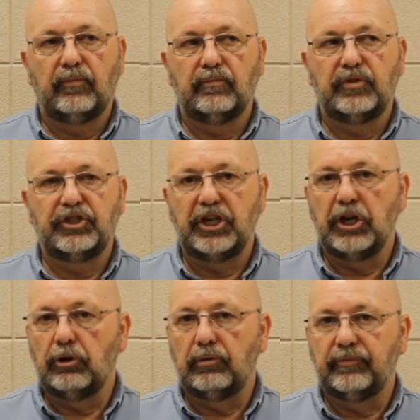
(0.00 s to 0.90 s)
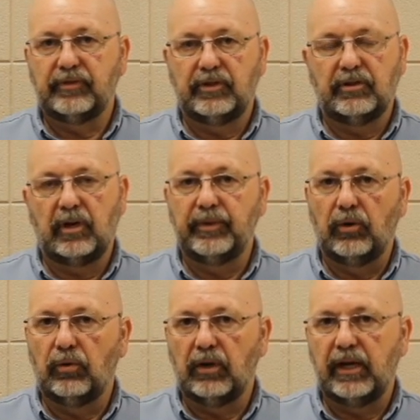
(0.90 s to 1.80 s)
shelved
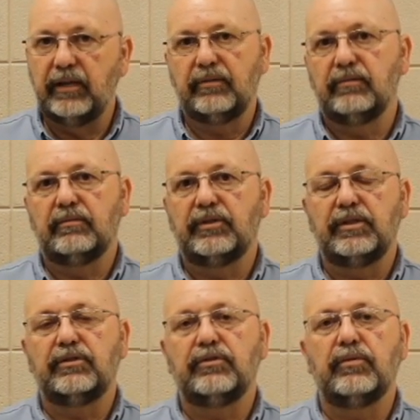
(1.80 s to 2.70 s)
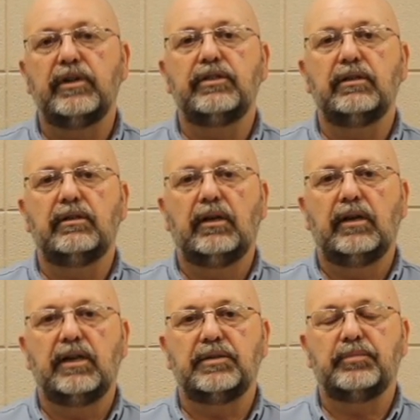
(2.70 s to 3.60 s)
cubbyhole-like situation, and
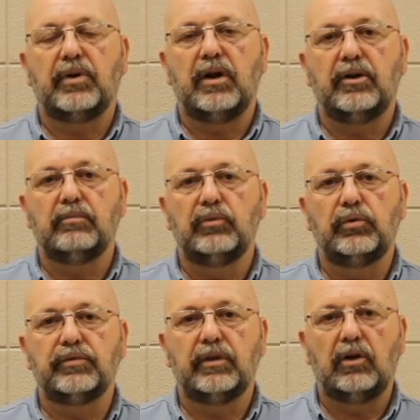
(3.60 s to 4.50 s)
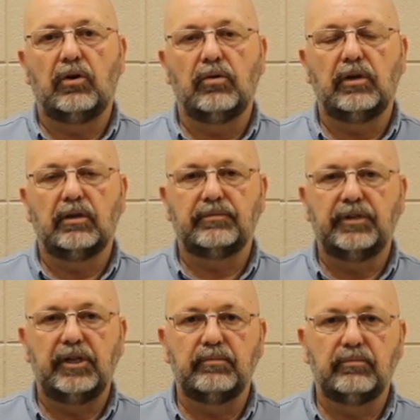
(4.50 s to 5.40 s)
as a product moves along, a
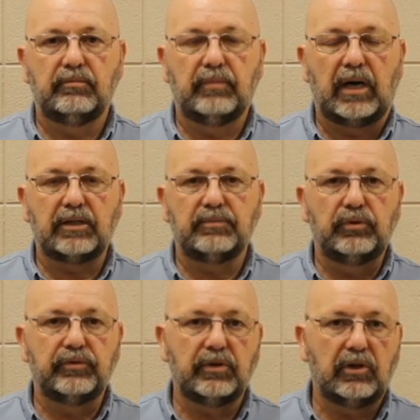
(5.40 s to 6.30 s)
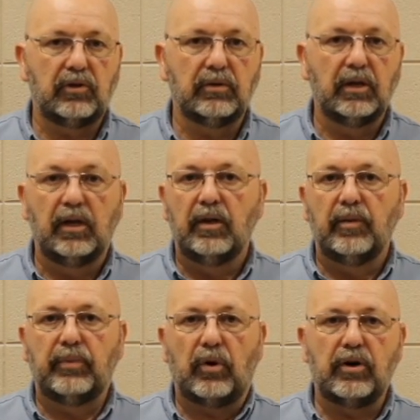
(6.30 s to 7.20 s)
kit box moves along,
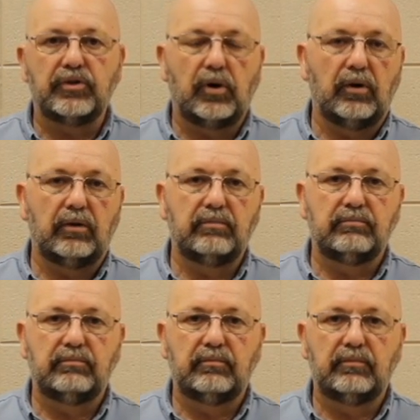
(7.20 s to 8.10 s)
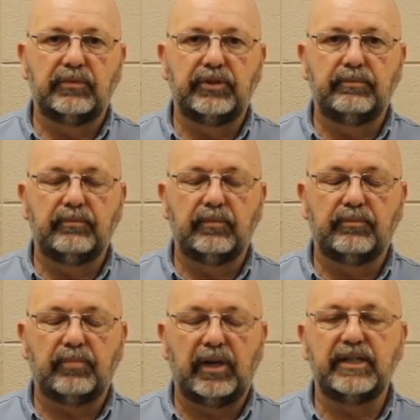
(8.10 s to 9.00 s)
parts are
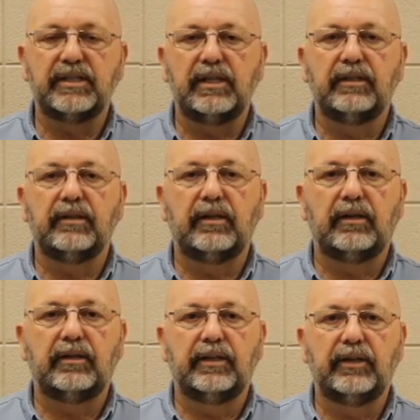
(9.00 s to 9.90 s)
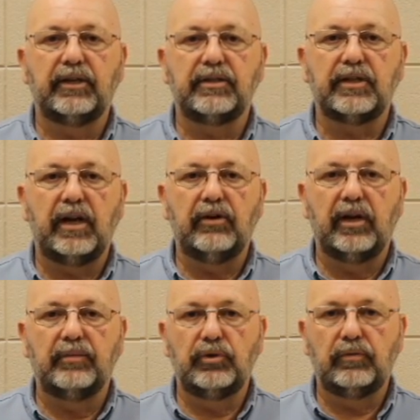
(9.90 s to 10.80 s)
placed in the container
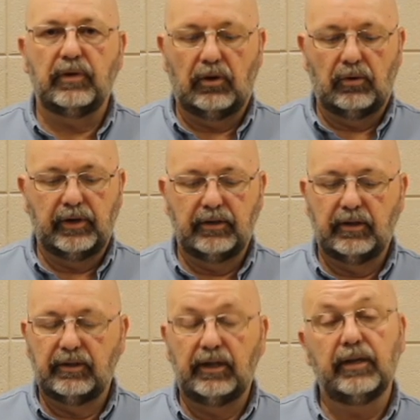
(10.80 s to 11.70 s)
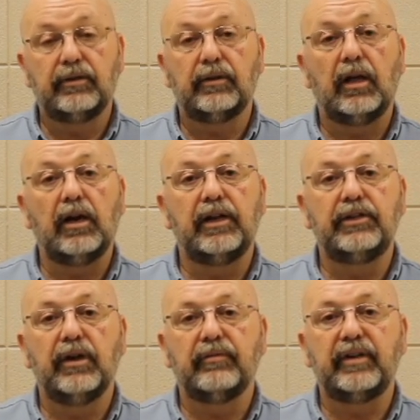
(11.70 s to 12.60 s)
and move along, and at the end of the line
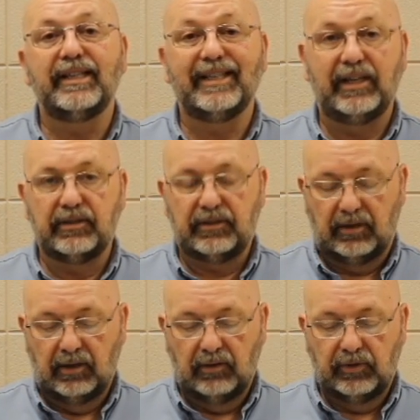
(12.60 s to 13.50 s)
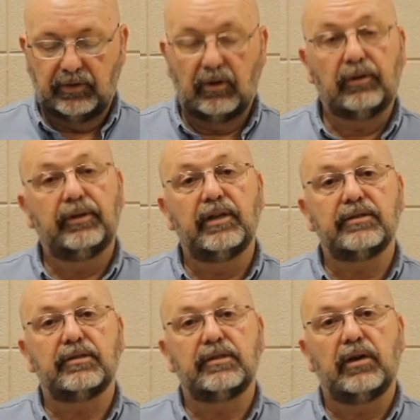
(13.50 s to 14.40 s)
you have a kit with all the
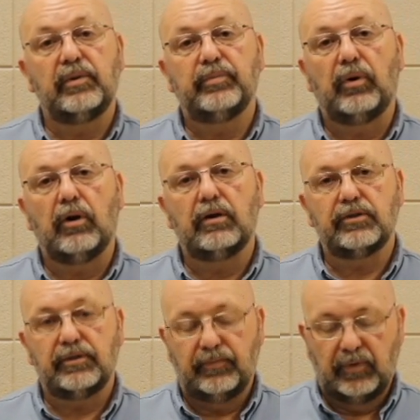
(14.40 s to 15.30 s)
necessary parts.